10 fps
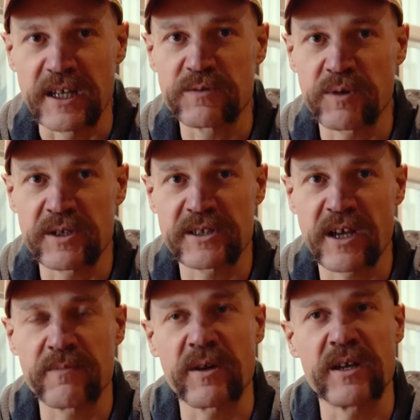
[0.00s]
each one
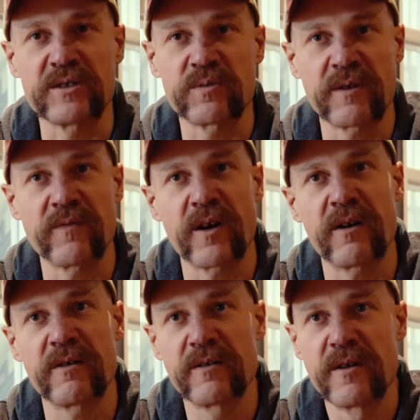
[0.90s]
designed by each one of
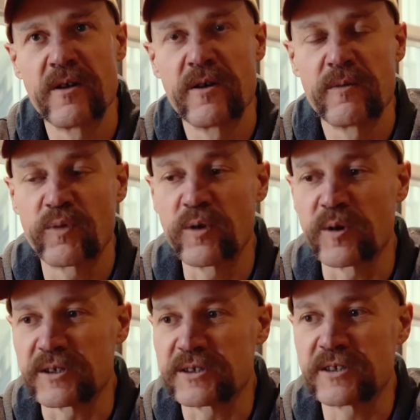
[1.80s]
our
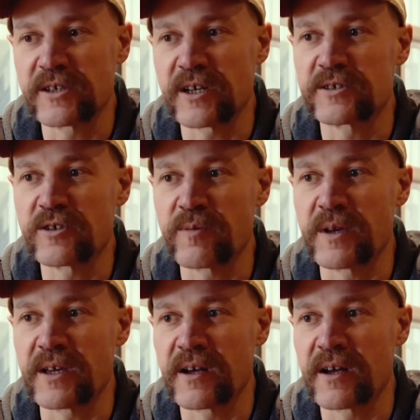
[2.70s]
brewers. So they'll
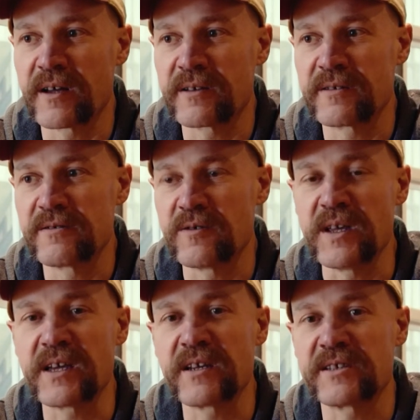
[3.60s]
be
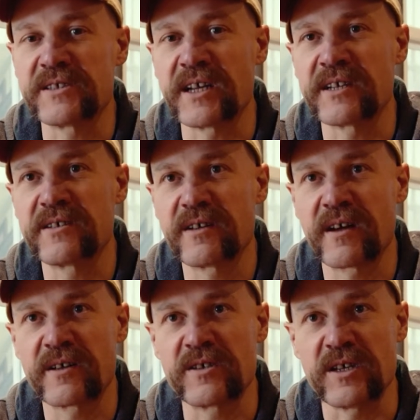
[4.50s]
unique and distinct to